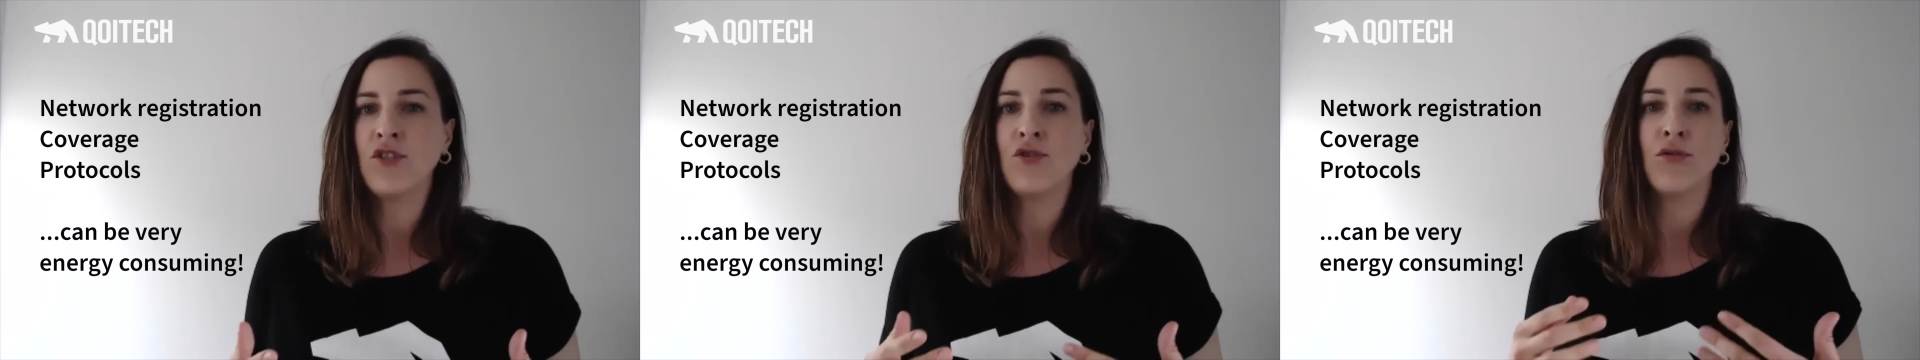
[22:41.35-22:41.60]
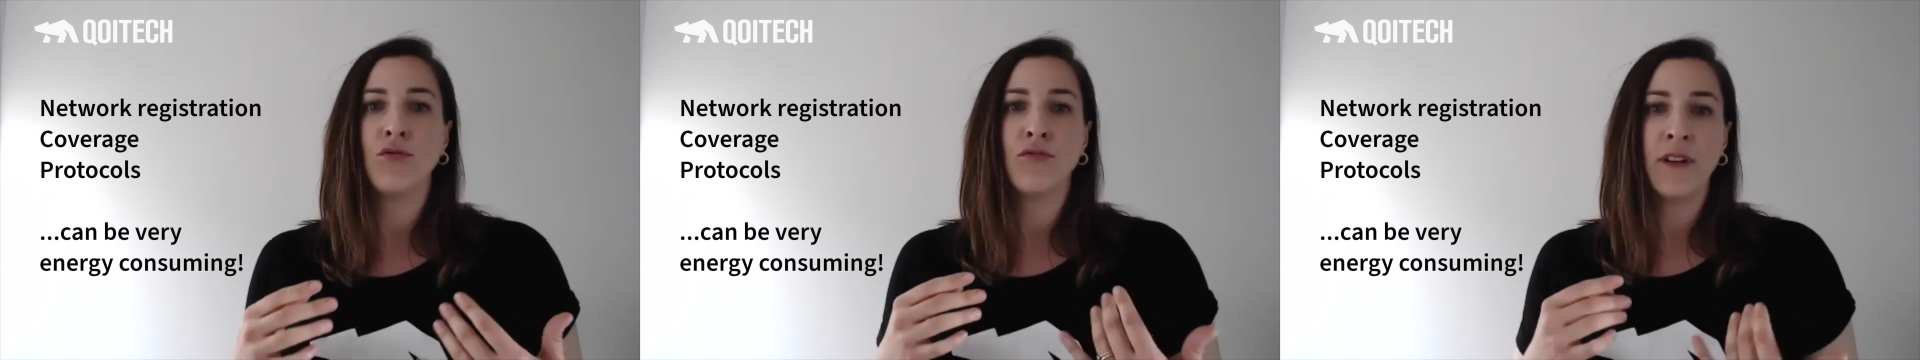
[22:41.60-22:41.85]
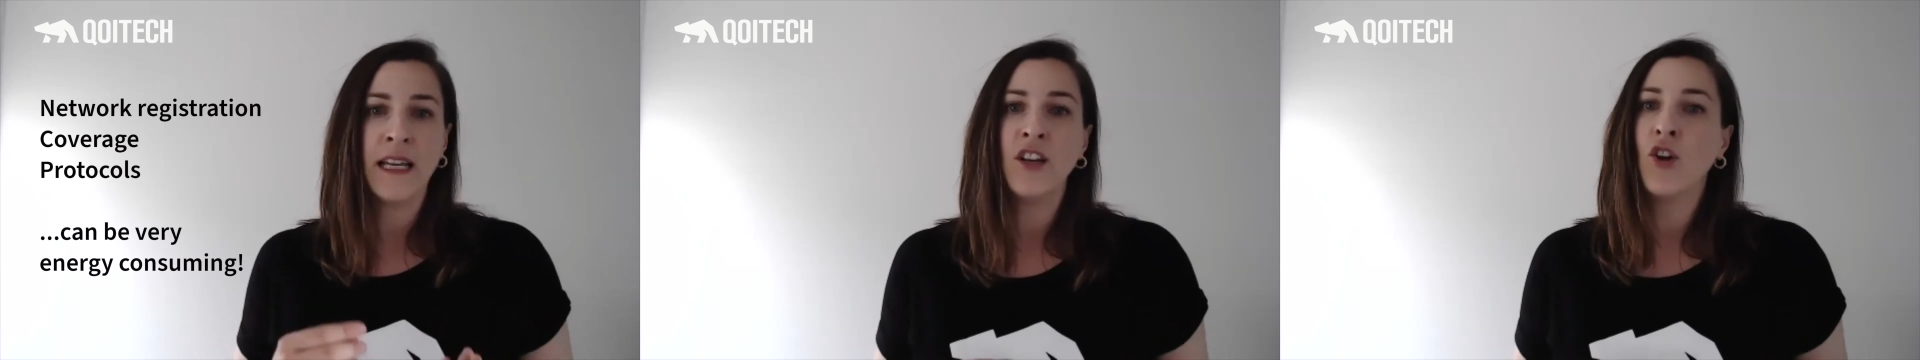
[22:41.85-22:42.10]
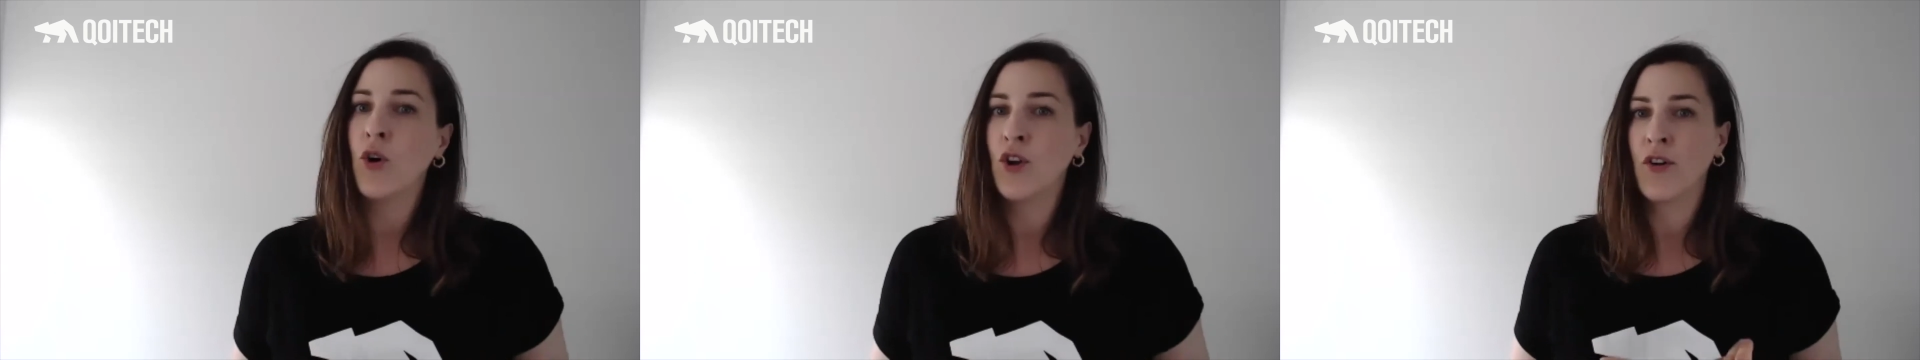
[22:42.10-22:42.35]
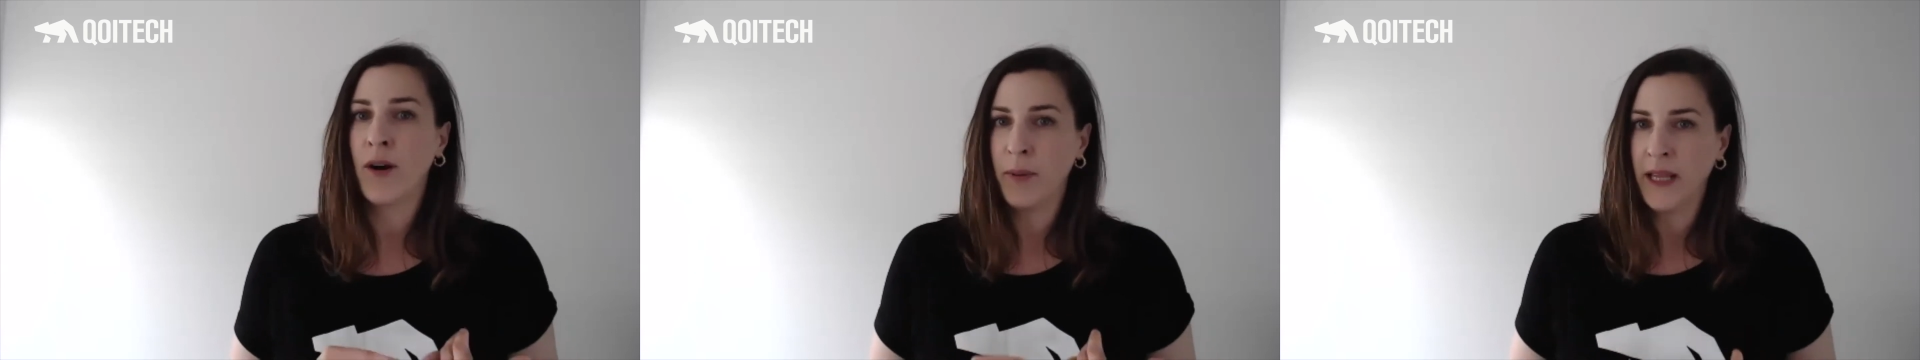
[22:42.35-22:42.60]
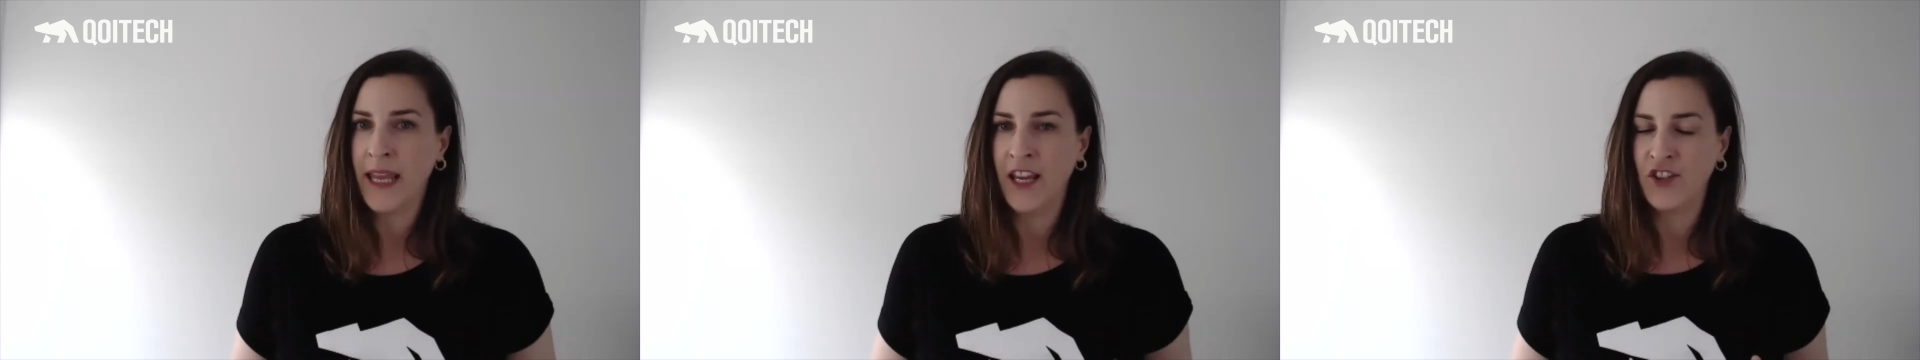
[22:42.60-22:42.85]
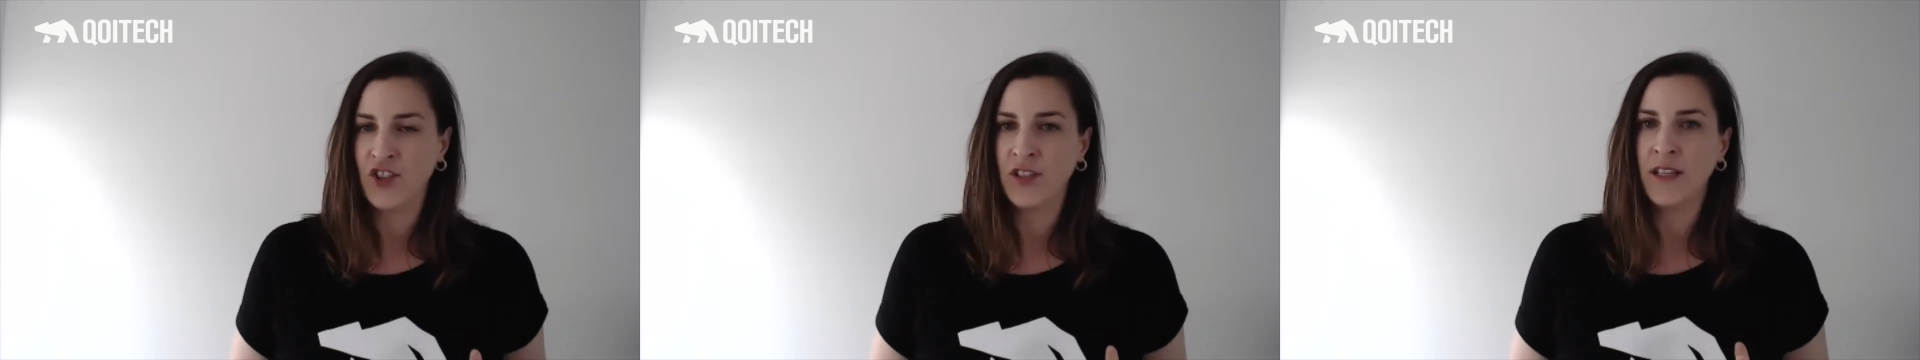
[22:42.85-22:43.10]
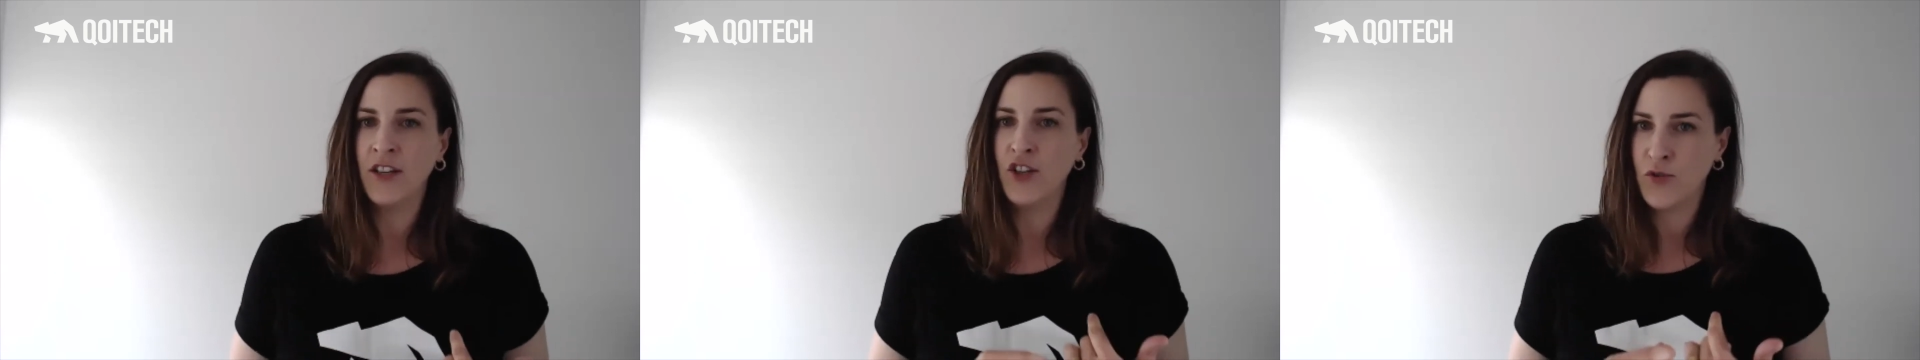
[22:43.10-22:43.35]
to really know your
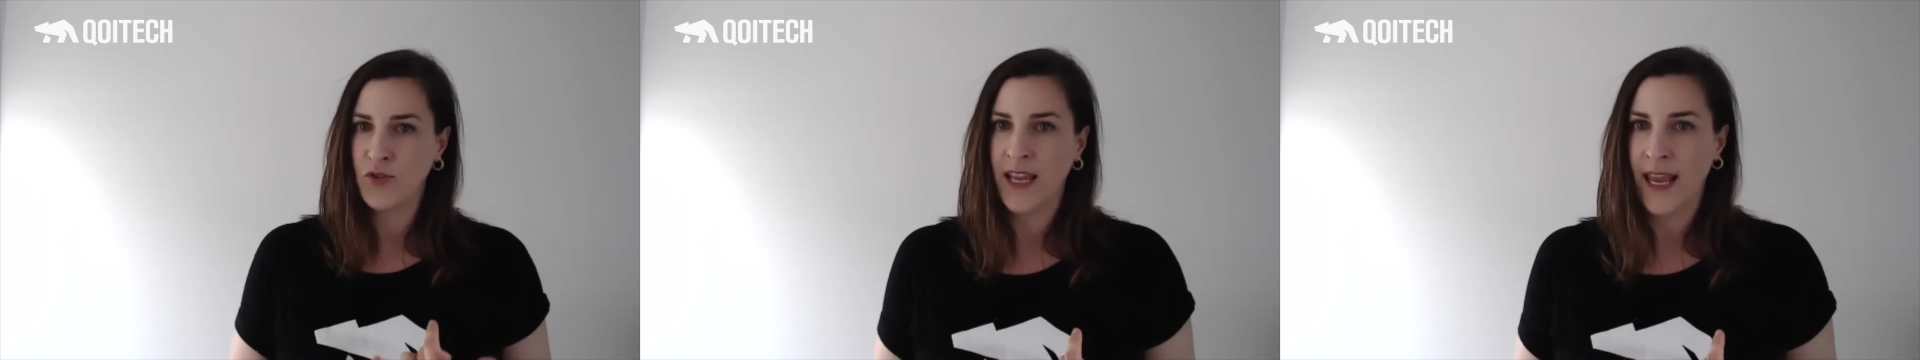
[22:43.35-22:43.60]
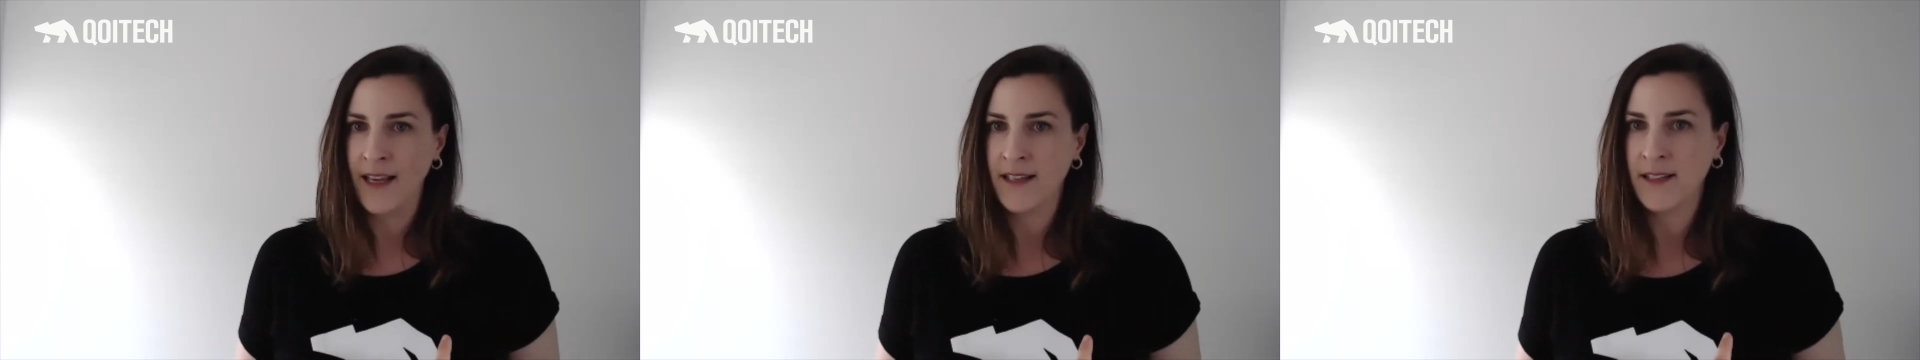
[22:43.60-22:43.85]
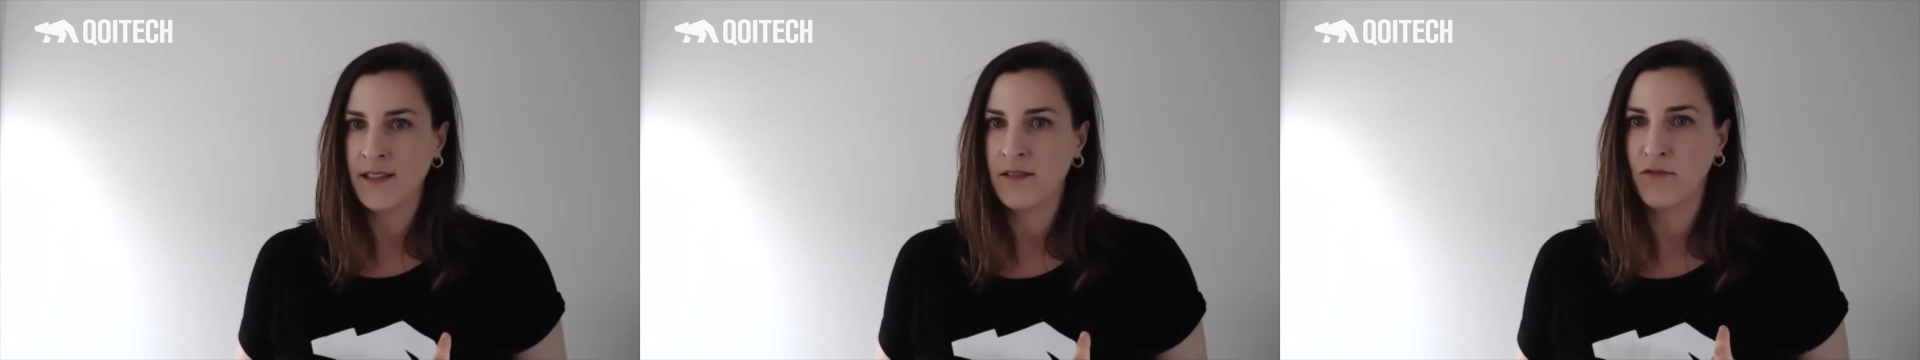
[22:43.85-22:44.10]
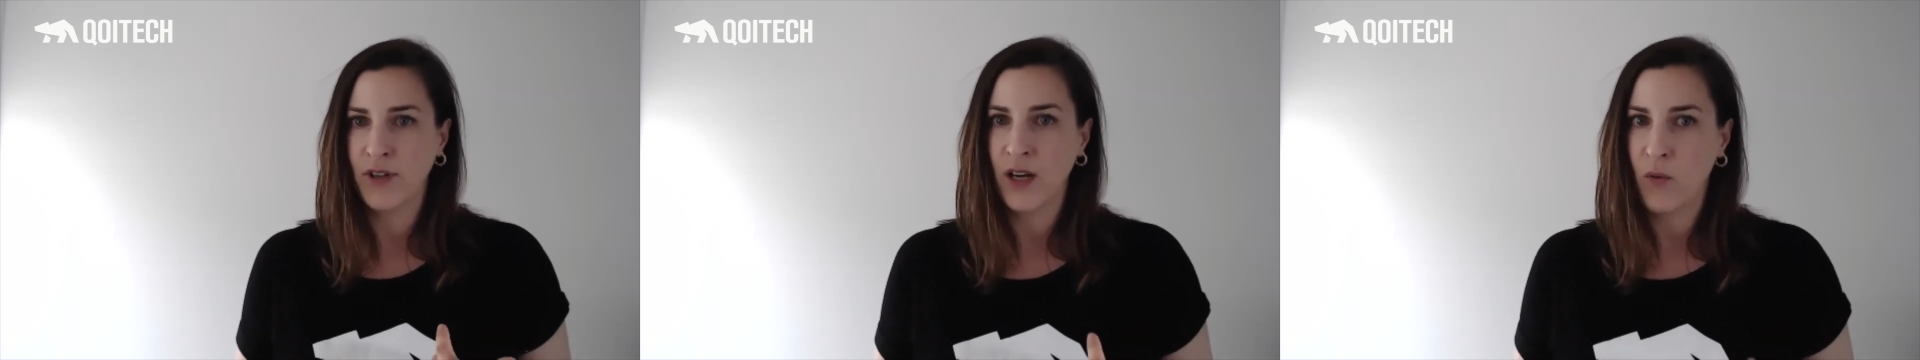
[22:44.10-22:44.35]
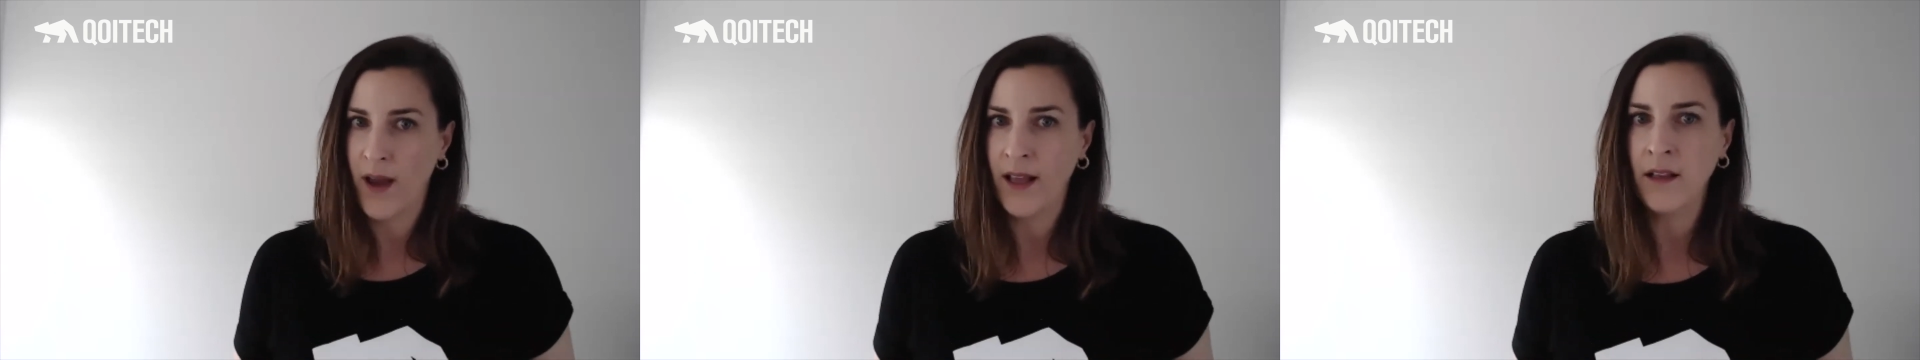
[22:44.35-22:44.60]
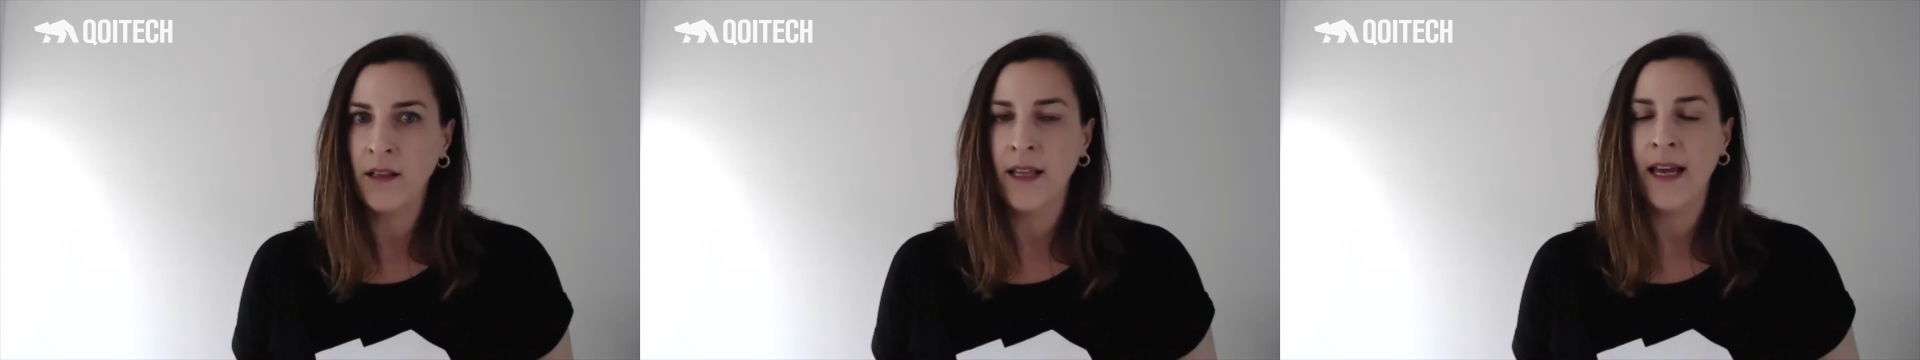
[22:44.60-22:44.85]
application and user case really well,